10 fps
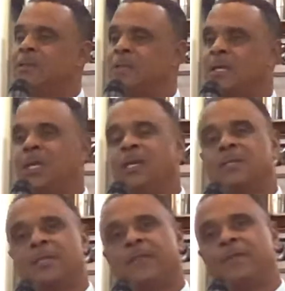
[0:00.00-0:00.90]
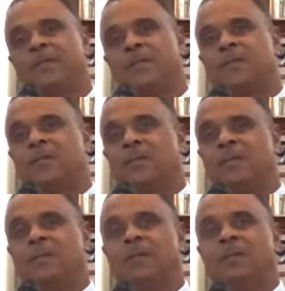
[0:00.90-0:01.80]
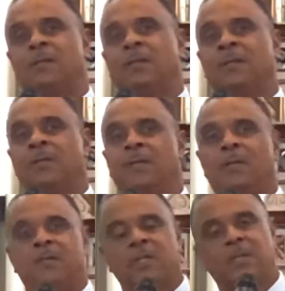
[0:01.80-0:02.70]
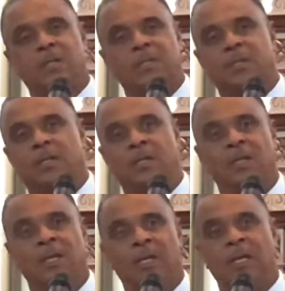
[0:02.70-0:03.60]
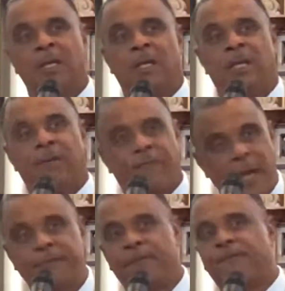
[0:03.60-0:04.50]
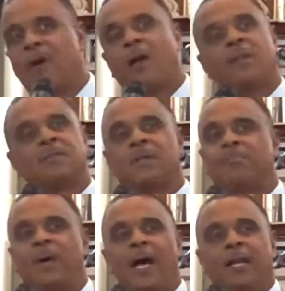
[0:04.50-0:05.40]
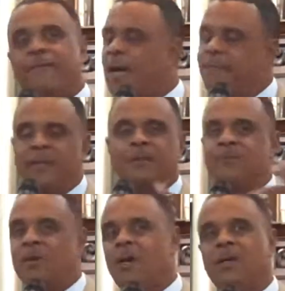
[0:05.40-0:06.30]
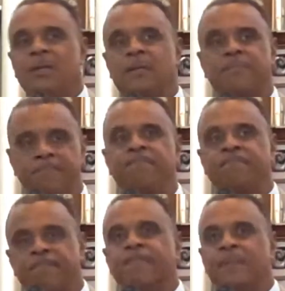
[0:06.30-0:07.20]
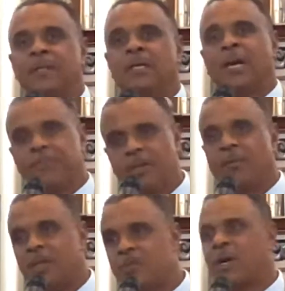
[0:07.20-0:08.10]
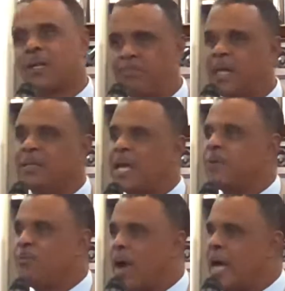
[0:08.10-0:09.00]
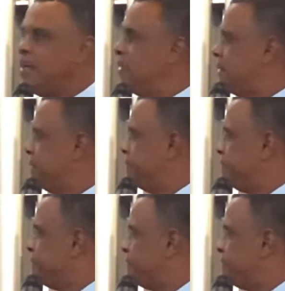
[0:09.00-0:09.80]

Zacchaeus evidenced it. He says, Listen, if I've defrauded somebody, if I've done wrong, I'm getting ready to try to make that right.